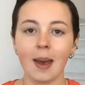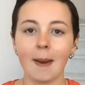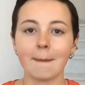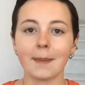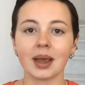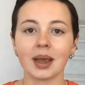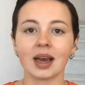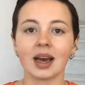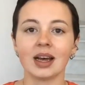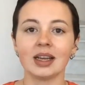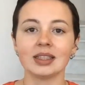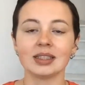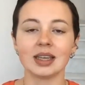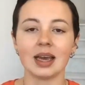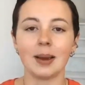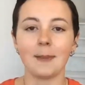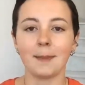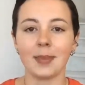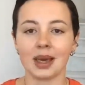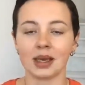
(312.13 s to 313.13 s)
because
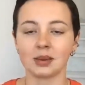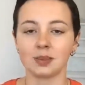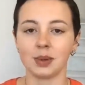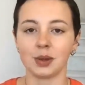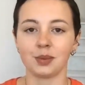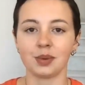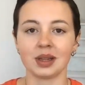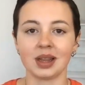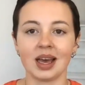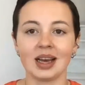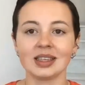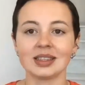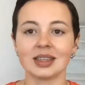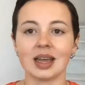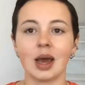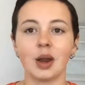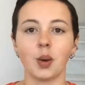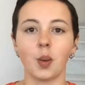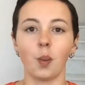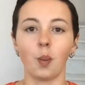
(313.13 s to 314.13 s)
it makes me realize
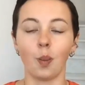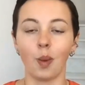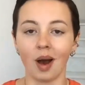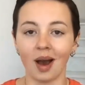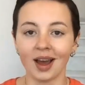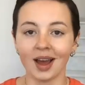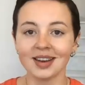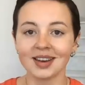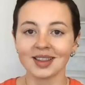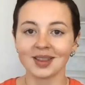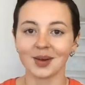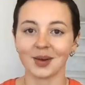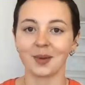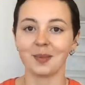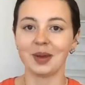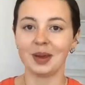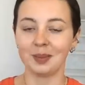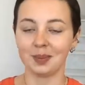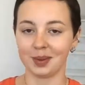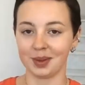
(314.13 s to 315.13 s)
that, one, there are
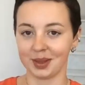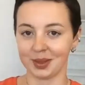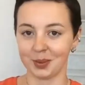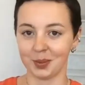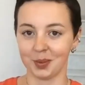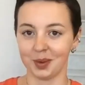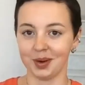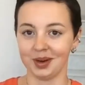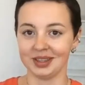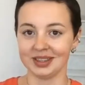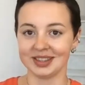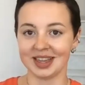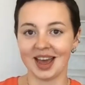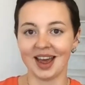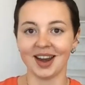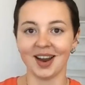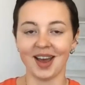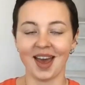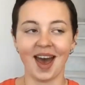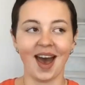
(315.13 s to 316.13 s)
people in the world
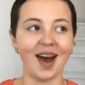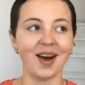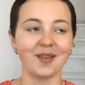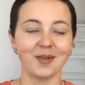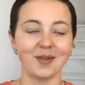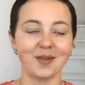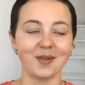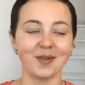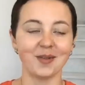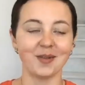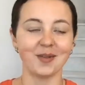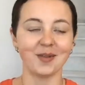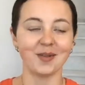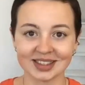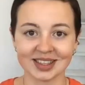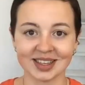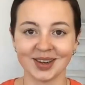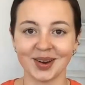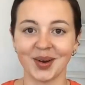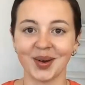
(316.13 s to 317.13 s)
that have brains
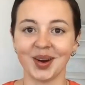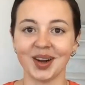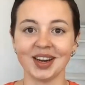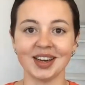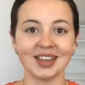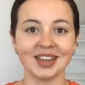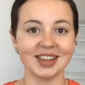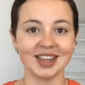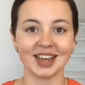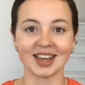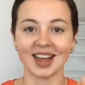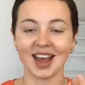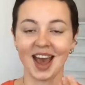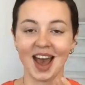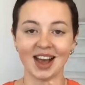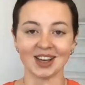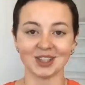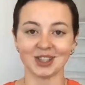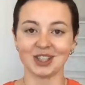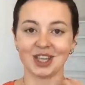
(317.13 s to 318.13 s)
and are like
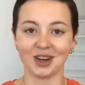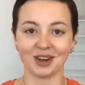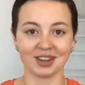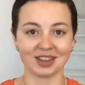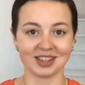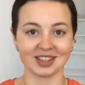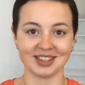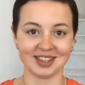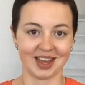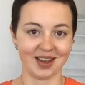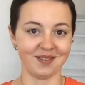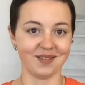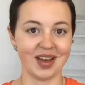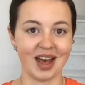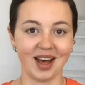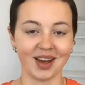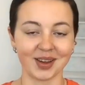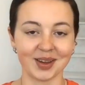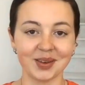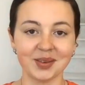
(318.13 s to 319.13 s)
share the same
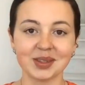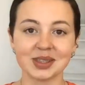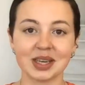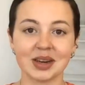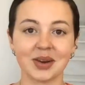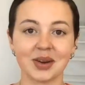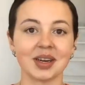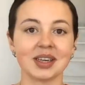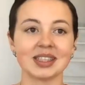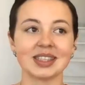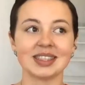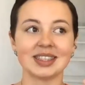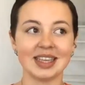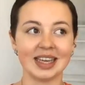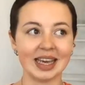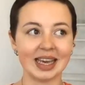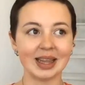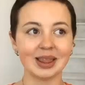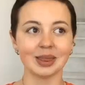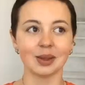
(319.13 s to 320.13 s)
values and are
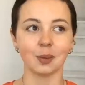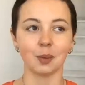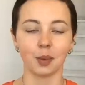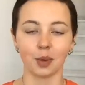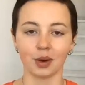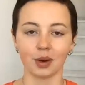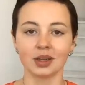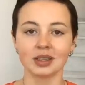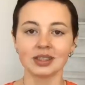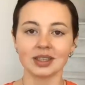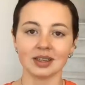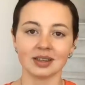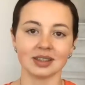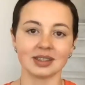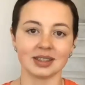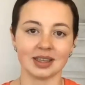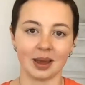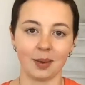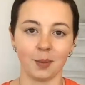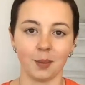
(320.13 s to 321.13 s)
seeing the world in the
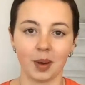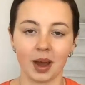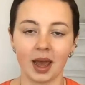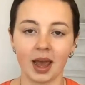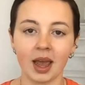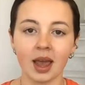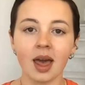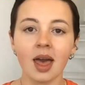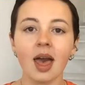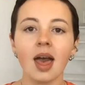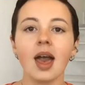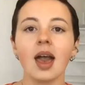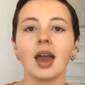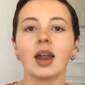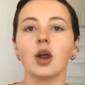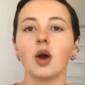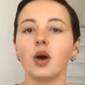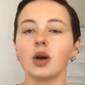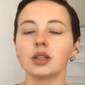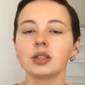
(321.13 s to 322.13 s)
same way. And
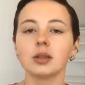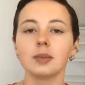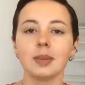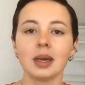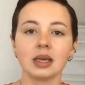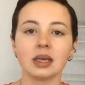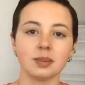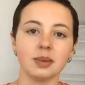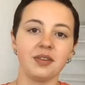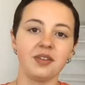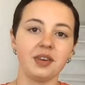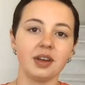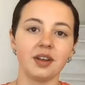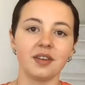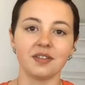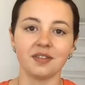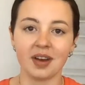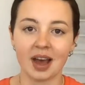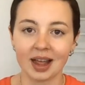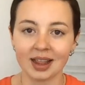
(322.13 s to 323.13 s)
it also makes me feel
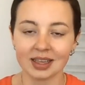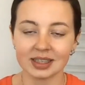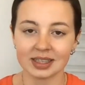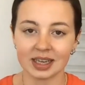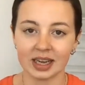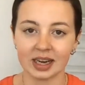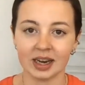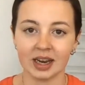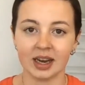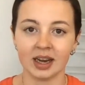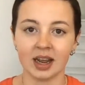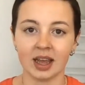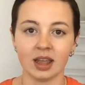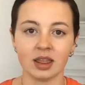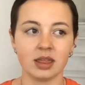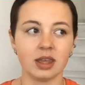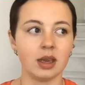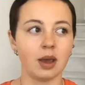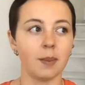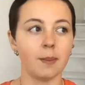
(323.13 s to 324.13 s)
validated in
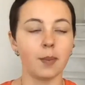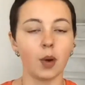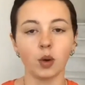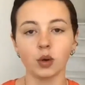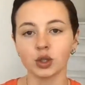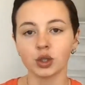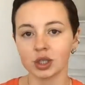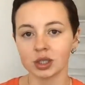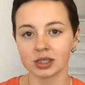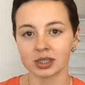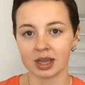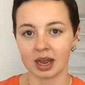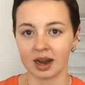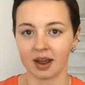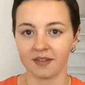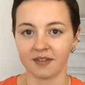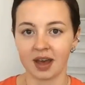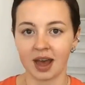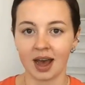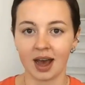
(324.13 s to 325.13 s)
the emotions that
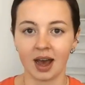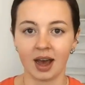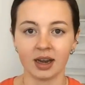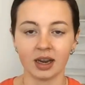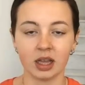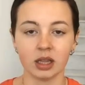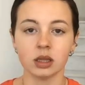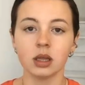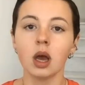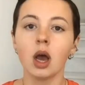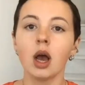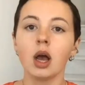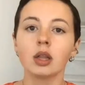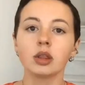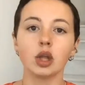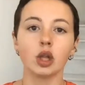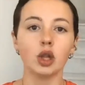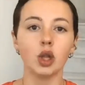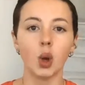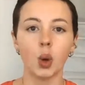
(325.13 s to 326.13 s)
I've had and
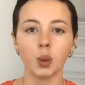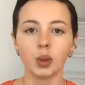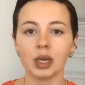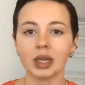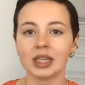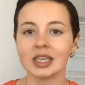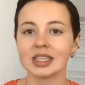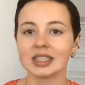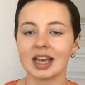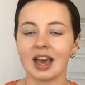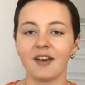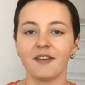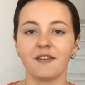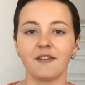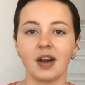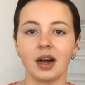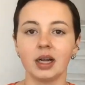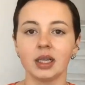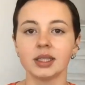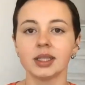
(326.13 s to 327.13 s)
the loneliness I've
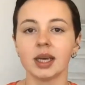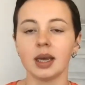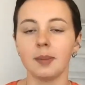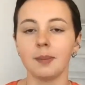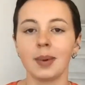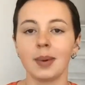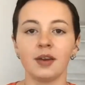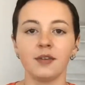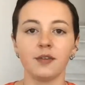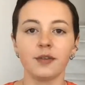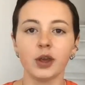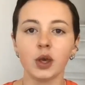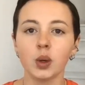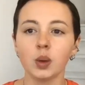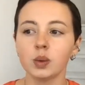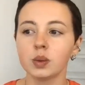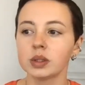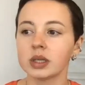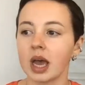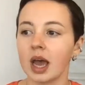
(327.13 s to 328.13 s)
felt in my
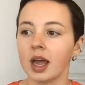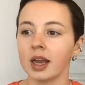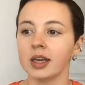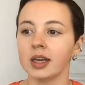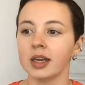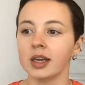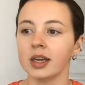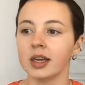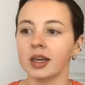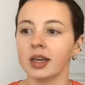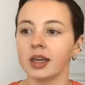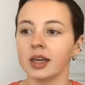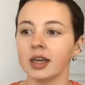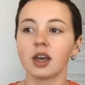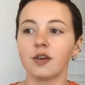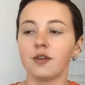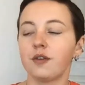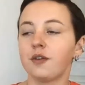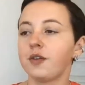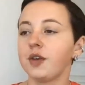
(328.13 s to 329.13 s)
views and the
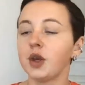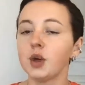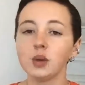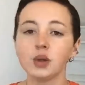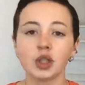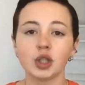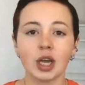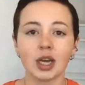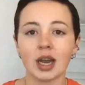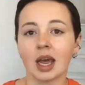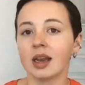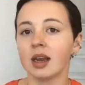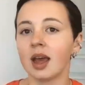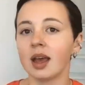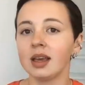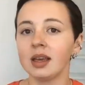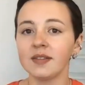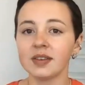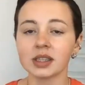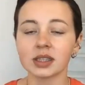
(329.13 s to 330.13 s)
confusion and
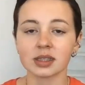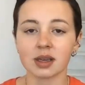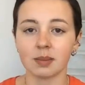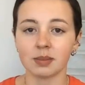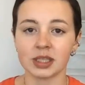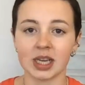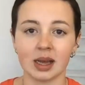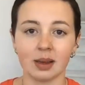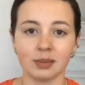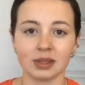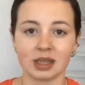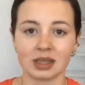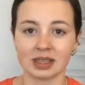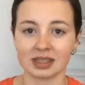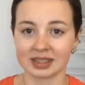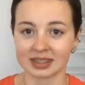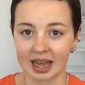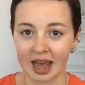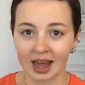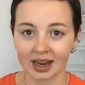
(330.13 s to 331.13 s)
even sometimes the
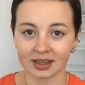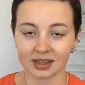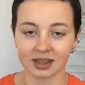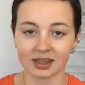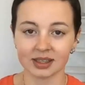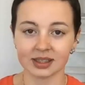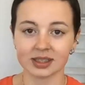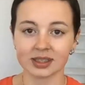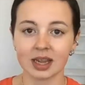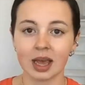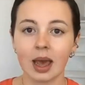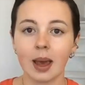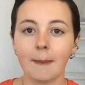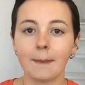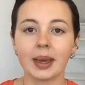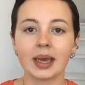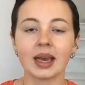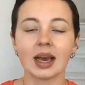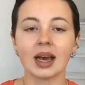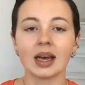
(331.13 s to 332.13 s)
sadness.
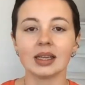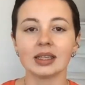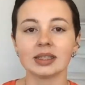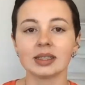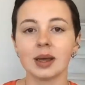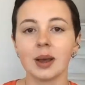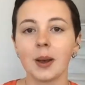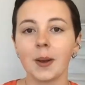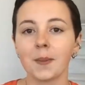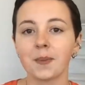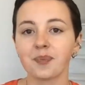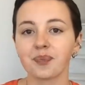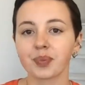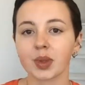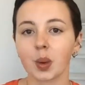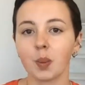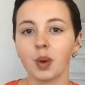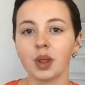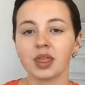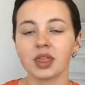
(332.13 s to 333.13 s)
Because
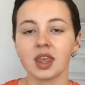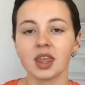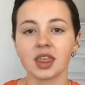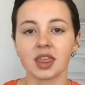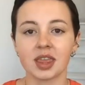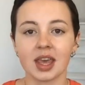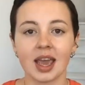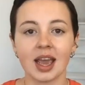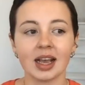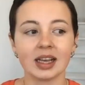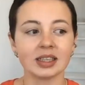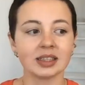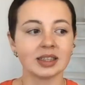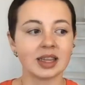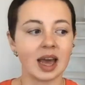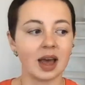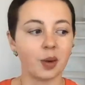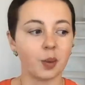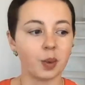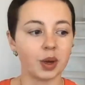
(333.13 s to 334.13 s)
with the thing
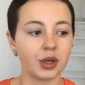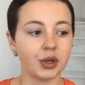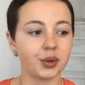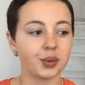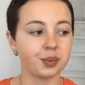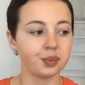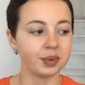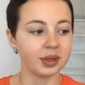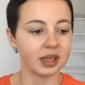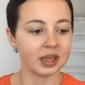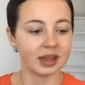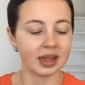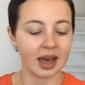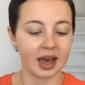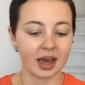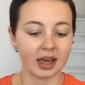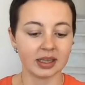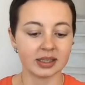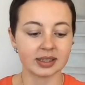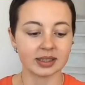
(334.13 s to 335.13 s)
that when you
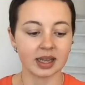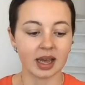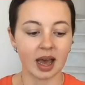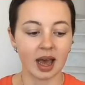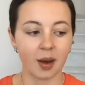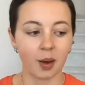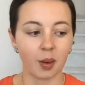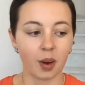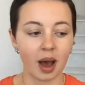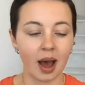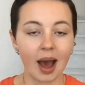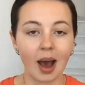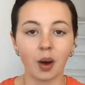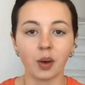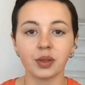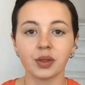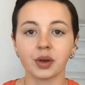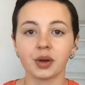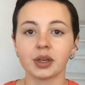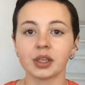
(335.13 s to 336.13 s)
realize how
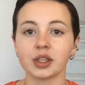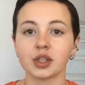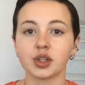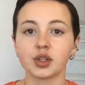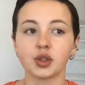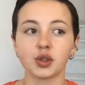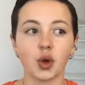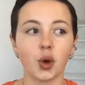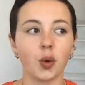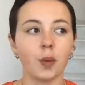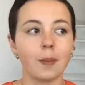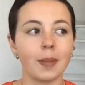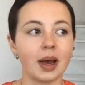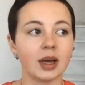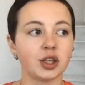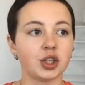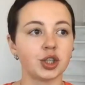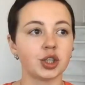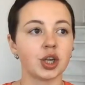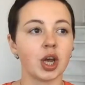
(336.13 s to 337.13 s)
there is so
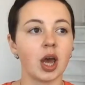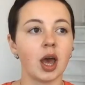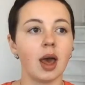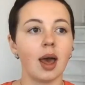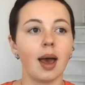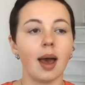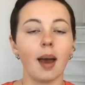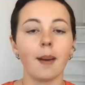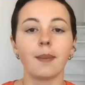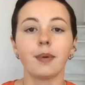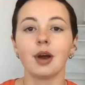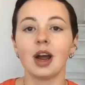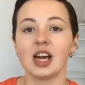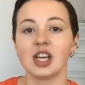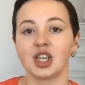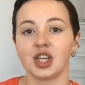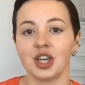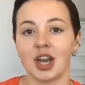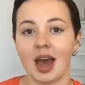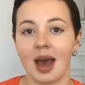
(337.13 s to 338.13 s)
much
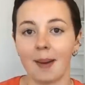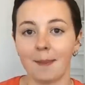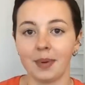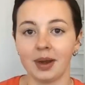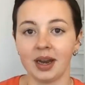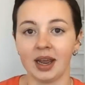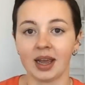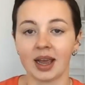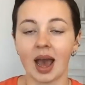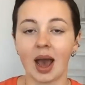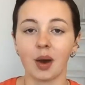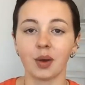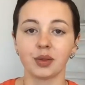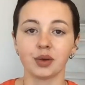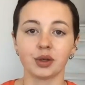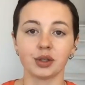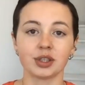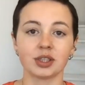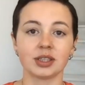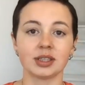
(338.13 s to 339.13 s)
oppression happening, how
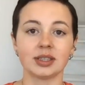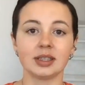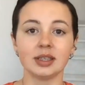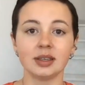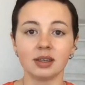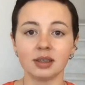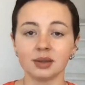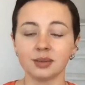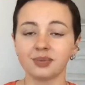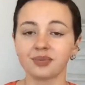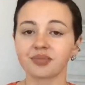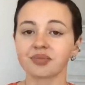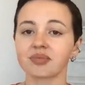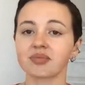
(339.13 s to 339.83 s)
there's still